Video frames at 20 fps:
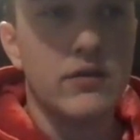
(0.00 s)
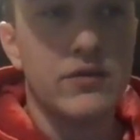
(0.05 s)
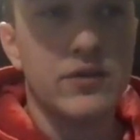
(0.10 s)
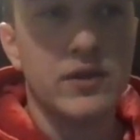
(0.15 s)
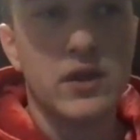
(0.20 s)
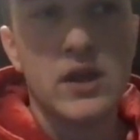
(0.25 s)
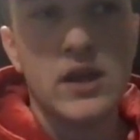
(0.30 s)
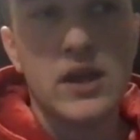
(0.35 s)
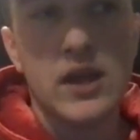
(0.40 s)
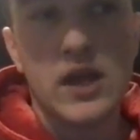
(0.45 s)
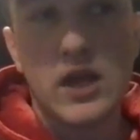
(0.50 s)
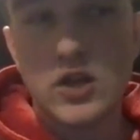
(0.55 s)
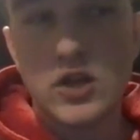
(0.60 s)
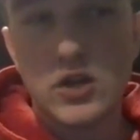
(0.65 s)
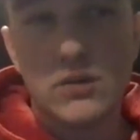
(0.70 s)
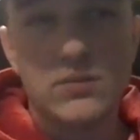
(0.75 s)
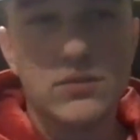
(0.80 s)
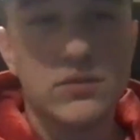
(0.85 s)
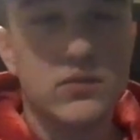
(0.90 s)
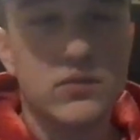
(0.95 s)
And in
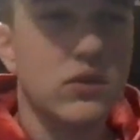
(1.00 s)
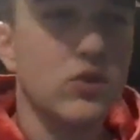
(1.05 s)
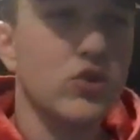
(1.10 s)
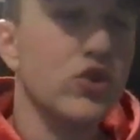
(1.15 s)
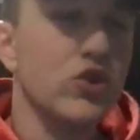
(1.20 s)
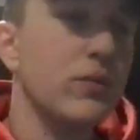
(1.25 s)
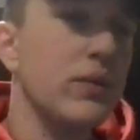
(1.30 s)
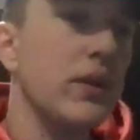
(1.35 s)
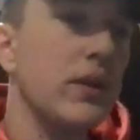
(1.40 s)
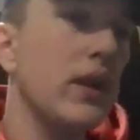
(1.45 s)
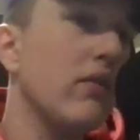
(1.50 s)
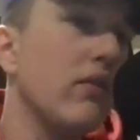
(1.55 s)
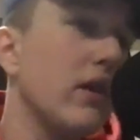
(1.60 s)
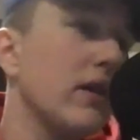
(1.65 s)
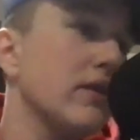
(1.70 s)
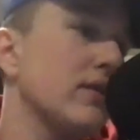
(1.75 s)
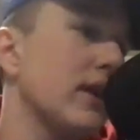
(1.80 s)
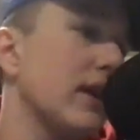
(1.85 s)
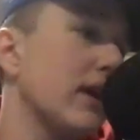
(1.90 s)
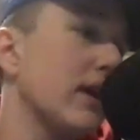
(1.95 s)
terms of social media
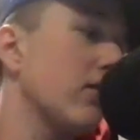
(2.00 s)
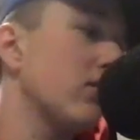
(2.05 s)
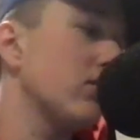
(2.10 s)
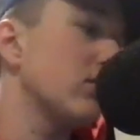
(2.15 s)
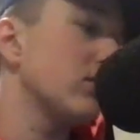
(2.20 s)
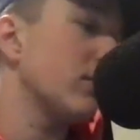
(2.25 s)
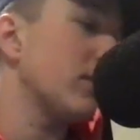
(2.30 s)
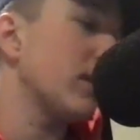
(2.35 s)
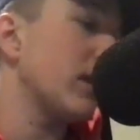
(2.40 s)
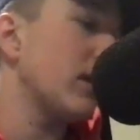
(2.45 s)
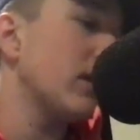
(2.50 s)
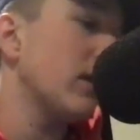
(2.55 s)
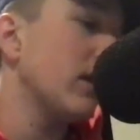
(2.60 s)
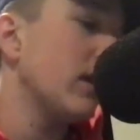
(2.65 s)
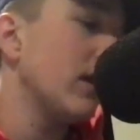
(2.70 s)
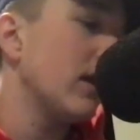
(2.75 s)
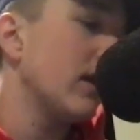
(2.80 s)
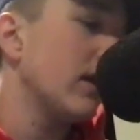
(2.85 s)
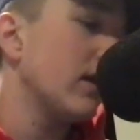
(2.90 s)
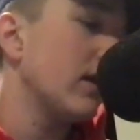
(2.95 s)
advice that I can give to somebody,
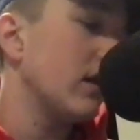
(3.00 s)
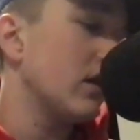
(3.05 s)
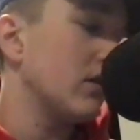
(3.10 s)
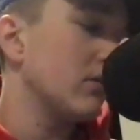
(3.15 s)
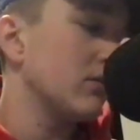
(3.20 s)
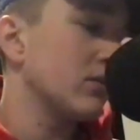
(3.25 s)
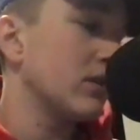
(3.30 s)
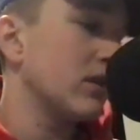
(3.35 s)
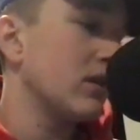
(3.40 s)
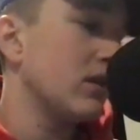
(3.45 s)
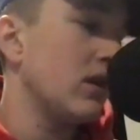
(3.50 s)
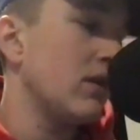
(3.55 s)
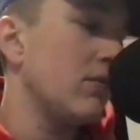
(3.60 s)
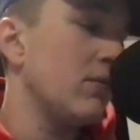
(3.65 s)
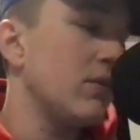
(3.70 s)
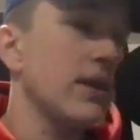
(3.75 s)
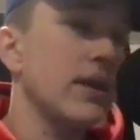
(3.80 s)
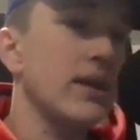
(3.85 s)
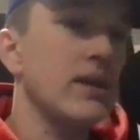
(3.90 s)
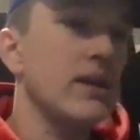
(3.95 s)

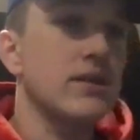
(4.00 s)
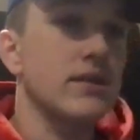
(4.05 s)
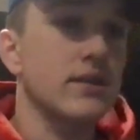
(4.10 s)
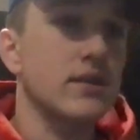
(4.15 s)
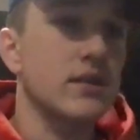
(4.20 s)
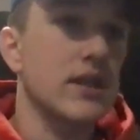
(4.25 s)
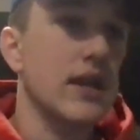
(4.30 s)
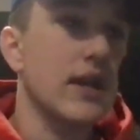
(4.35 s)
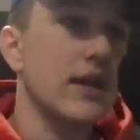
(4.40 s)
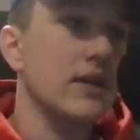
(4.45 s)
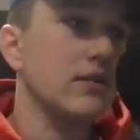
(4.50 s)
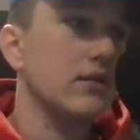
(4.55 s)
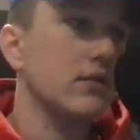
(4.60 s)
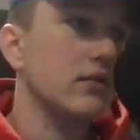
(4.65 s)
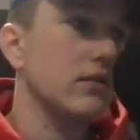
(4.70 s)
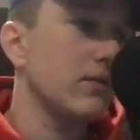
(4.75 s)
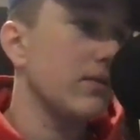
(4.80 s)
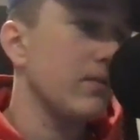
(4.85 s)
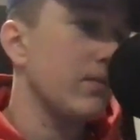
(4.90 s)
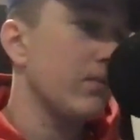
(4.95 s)
emulate success.